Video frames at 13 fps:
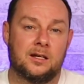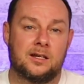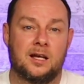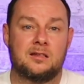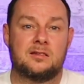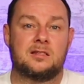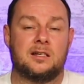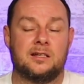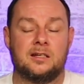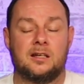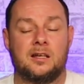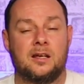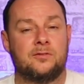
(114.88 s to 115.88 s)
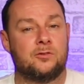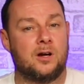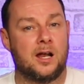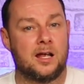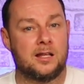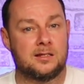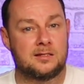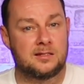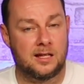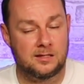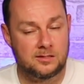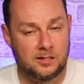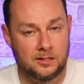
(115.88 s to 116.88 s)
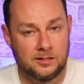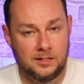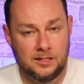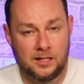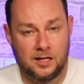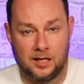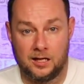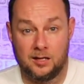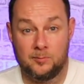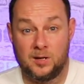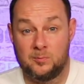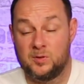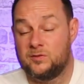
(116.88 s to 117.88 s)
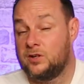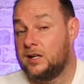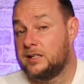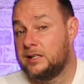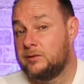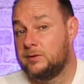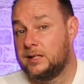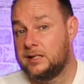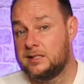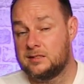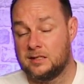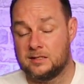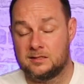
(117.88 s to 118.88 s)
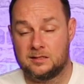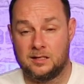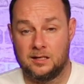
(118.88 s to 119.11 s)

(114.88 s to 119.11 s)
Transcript: cancelling left, right and centre, and we've not had any releases.